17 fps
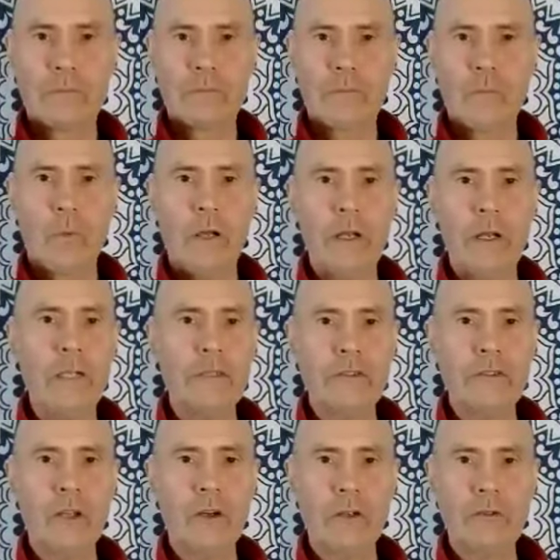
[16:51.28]
when I
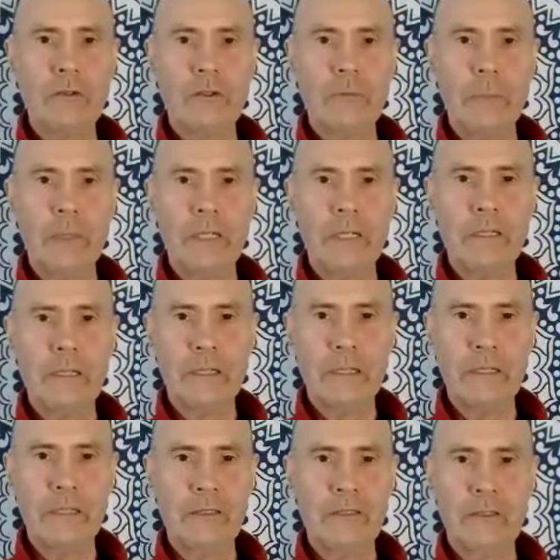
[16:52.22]
start
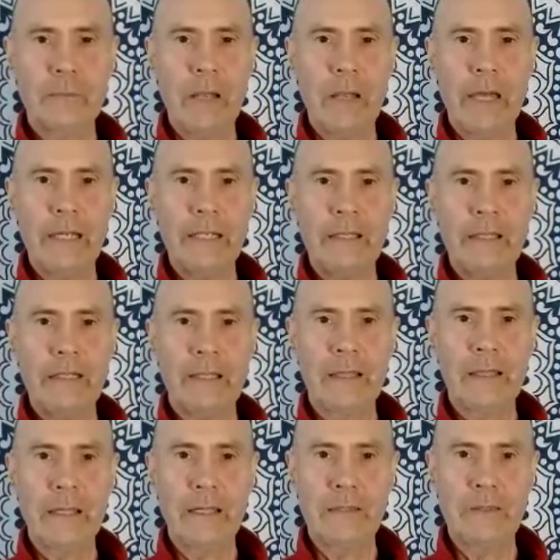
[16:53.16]
speaking and explaining
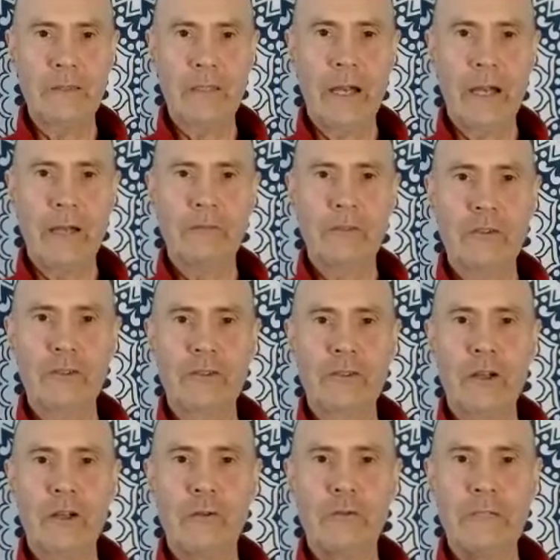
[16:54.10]
things, I have to
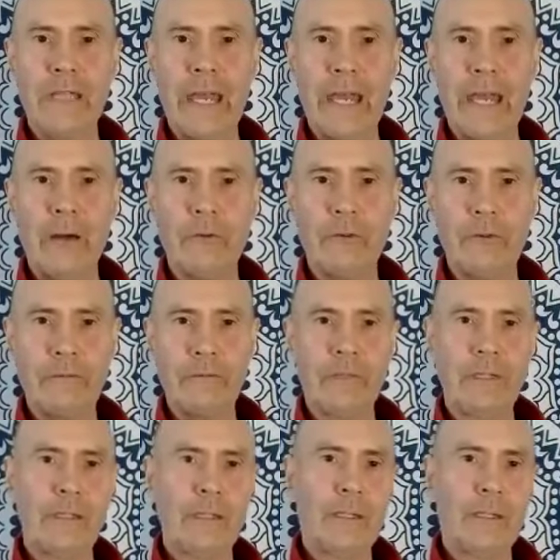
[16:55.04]
slow down, and